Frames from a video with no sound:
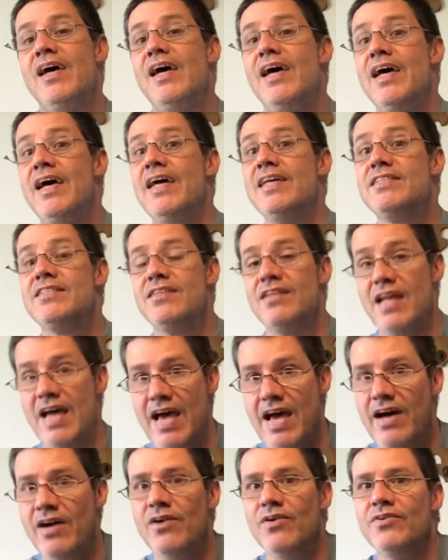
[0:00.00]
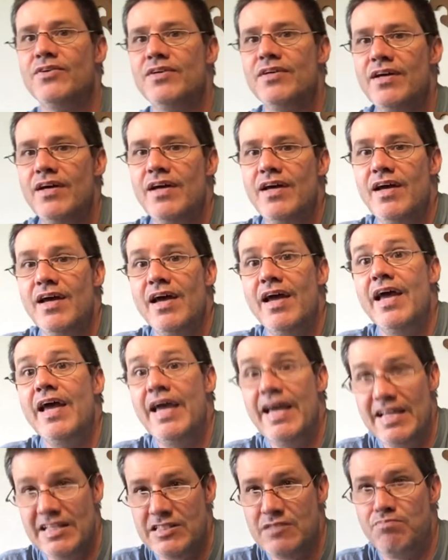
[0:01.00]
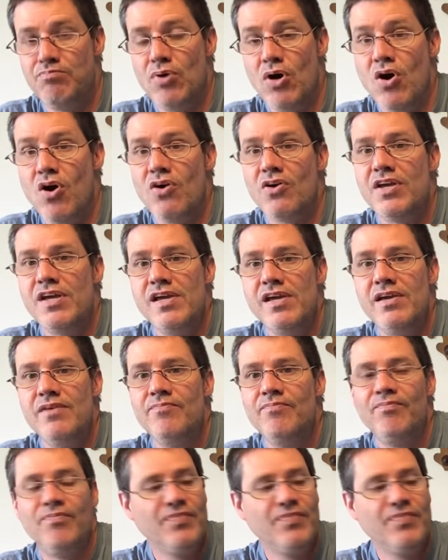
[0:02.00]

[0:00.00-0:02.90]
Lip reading: it's loud, it's bulky,